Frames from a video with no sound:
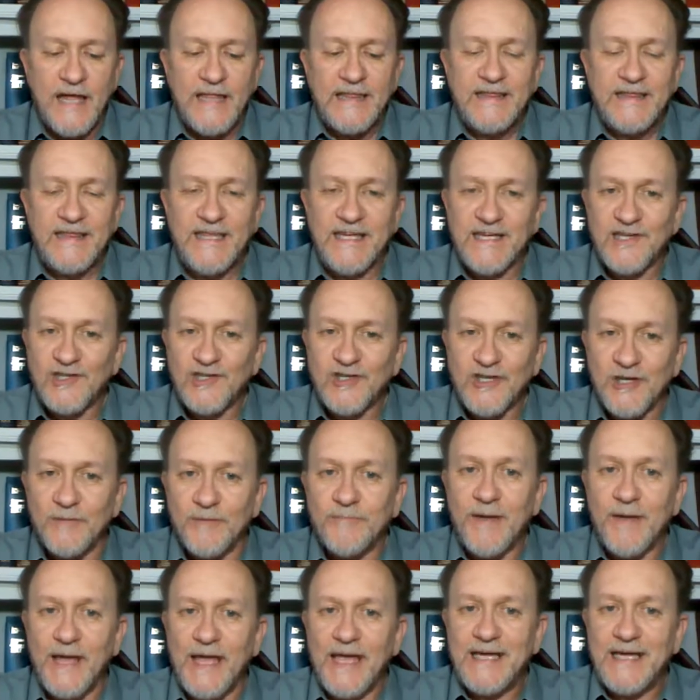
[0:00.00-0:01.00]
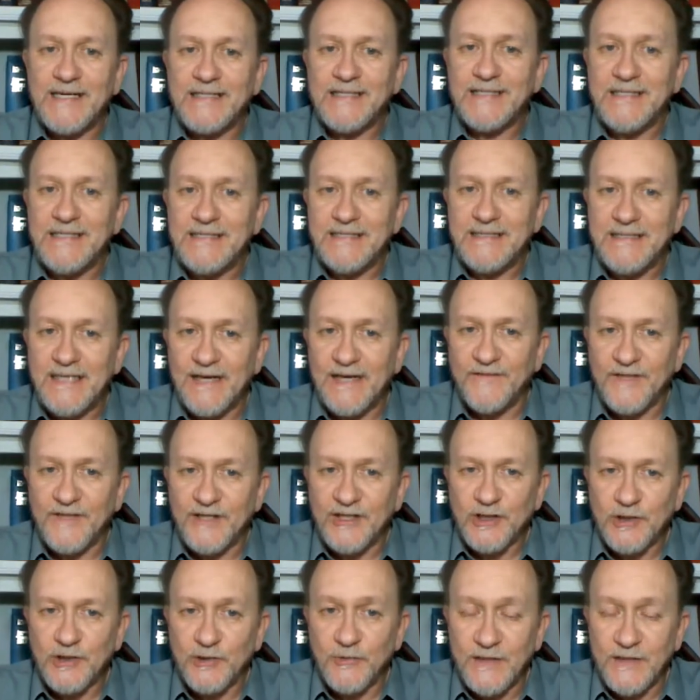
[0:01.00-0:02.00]
this command he's
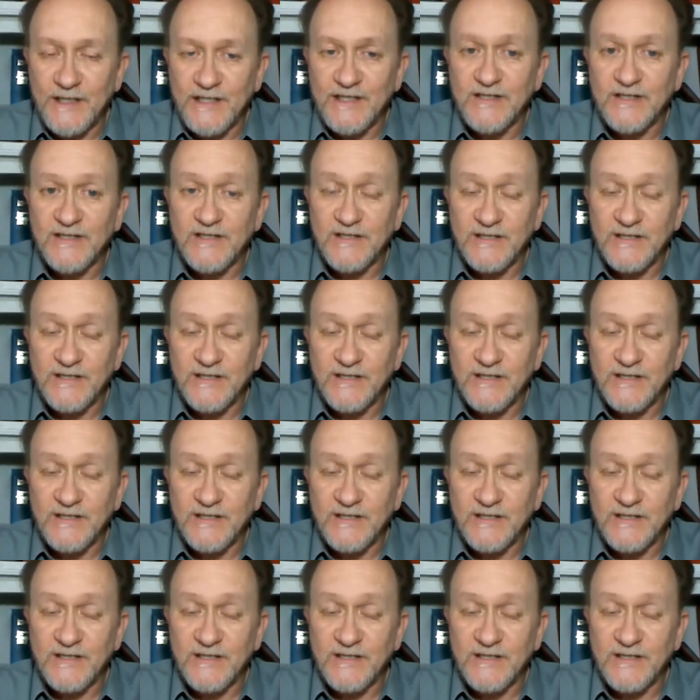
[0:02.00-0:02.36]
giving to his